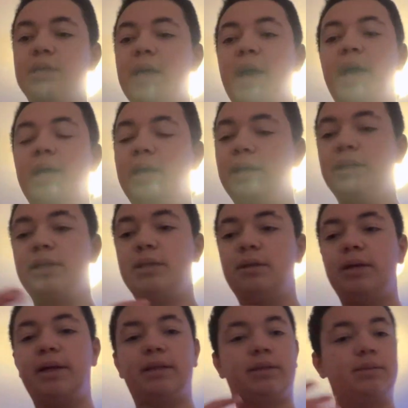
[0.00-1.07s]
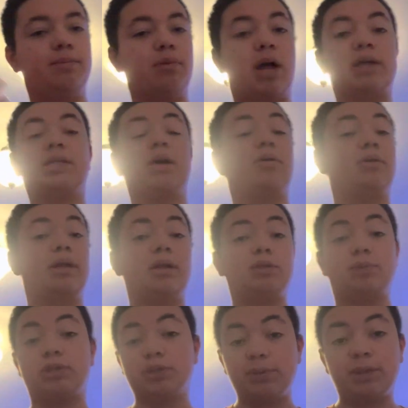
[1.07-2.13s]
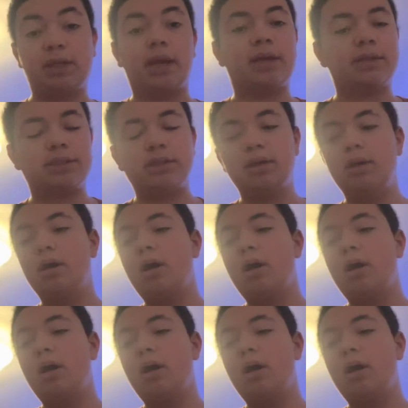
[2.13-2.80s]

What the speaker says: that it blocks out glares, which is really nice.